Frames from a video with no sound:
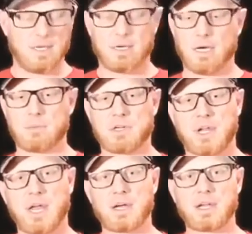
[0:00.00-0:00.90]
you're
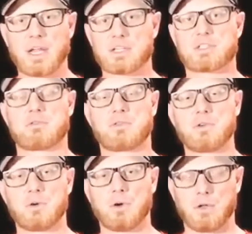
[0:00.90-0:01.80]
carrying extra
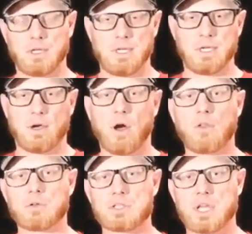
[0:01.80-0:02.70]
fuel, all
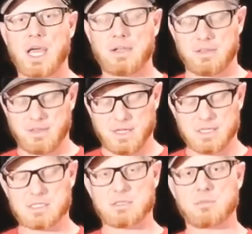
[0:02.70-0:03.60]
those kind of
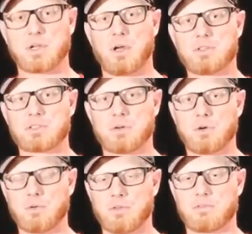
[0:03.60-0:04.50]
things. But also
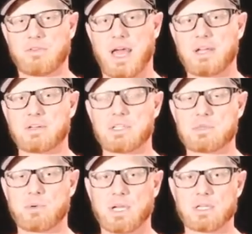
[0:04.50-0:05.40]
the factory
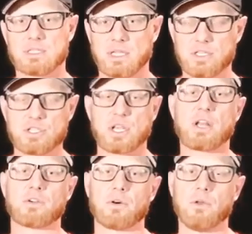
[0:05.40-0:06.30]
springs in
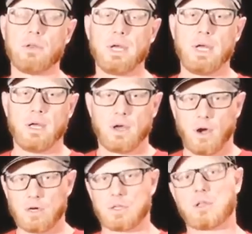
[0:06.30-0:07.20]
general
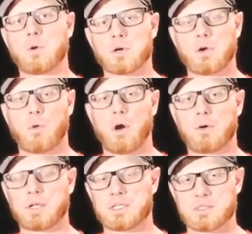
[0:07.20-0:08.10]
are a lower
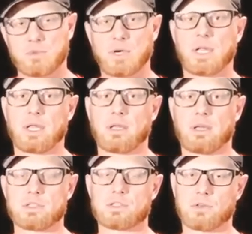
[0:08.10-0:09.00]
quality spring. And
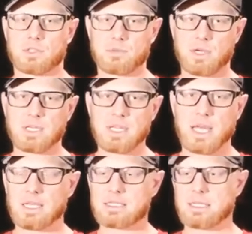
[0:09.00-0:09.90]
so the spring takes